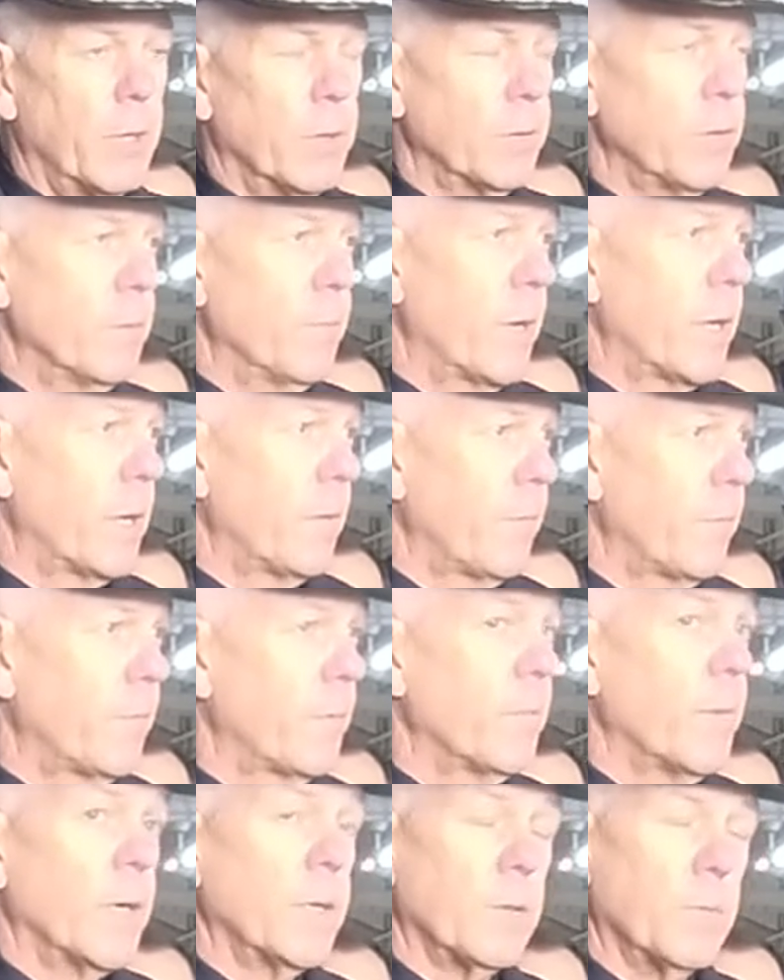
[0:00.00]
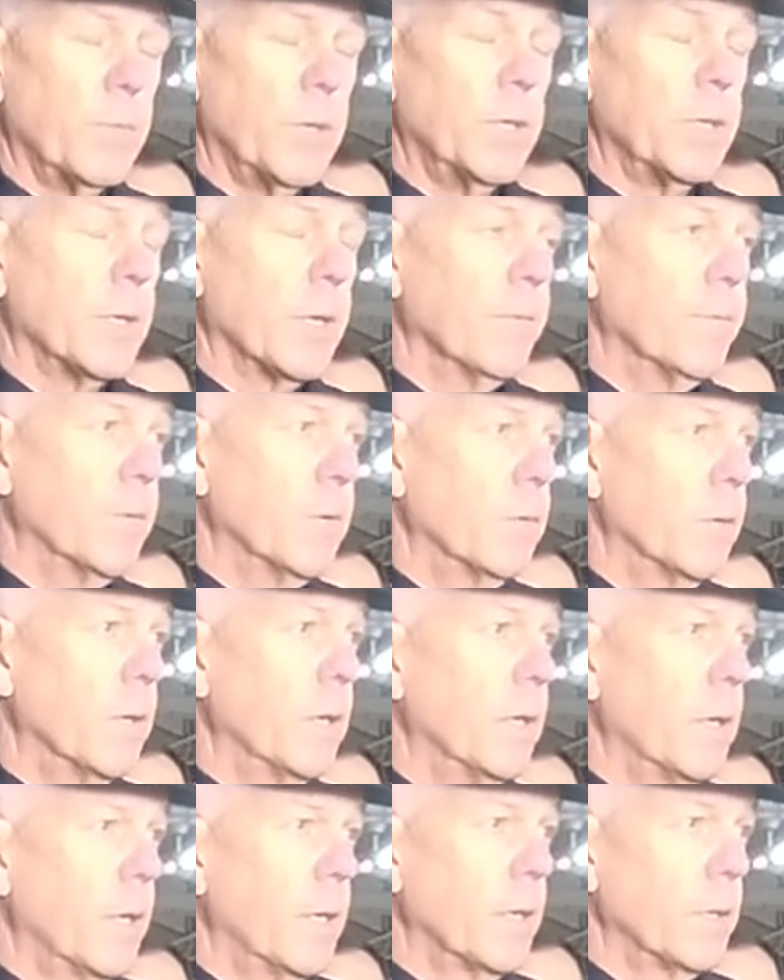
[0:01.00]
else who may have information, please come
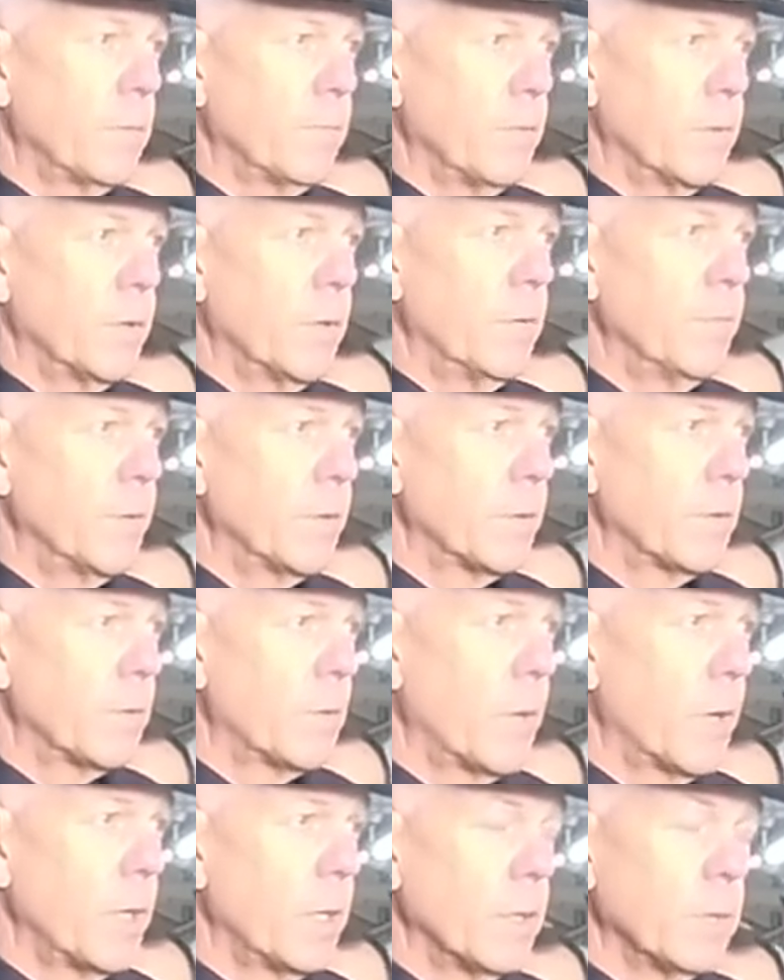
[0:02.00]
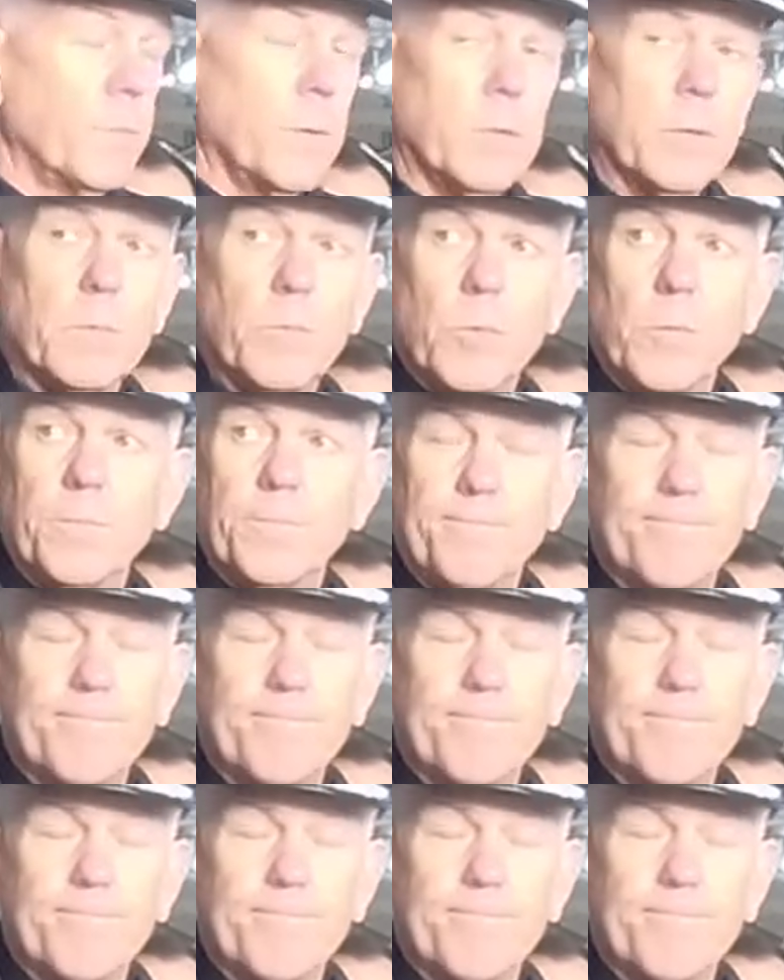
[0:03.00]
forward. Let us resolve this as quickly as possible.